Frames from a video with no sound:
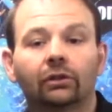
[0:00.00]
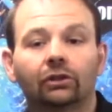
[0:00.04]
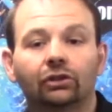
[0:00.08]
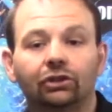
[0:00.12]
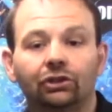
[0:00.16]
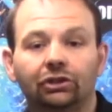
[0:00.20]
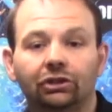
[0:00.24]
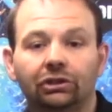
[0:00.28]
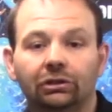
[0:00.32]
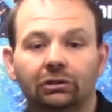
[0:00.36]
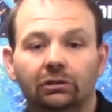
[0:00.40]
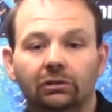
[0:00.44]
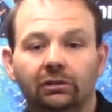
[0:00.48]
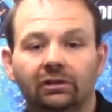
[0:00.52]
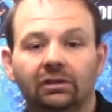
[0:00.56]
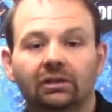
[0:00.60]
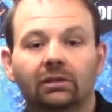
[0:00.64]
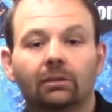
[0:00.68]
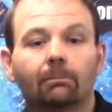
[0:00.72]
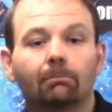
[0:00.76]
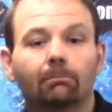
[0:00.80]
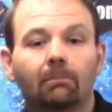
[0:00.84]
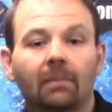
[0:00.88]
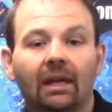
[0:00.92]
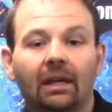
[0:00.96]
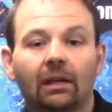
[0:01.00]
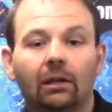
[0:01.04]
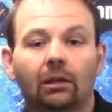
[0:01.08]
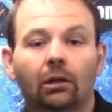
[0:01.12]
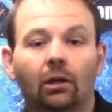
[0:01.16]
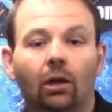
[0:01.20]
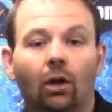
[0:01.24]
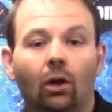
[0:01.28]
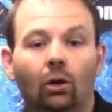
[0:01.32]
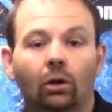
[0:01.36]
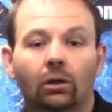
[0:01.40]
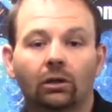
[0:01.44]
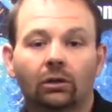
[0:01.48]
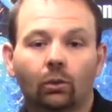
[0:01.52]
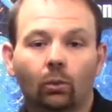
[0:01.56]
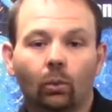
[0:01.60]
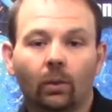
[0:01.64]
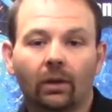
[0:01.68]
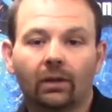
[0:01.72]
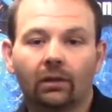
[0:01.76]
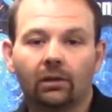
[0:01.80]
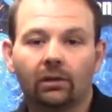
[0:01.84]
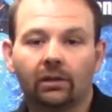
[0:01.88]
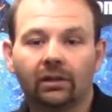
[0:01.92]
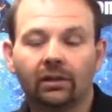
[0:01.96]
shielded metal arc
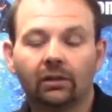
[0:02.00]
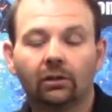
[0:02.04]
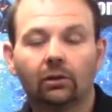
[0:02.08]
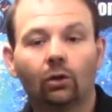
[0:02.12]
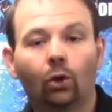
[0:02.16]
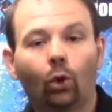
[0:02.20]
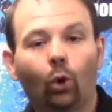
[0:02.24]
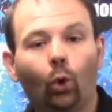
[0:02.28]
welding,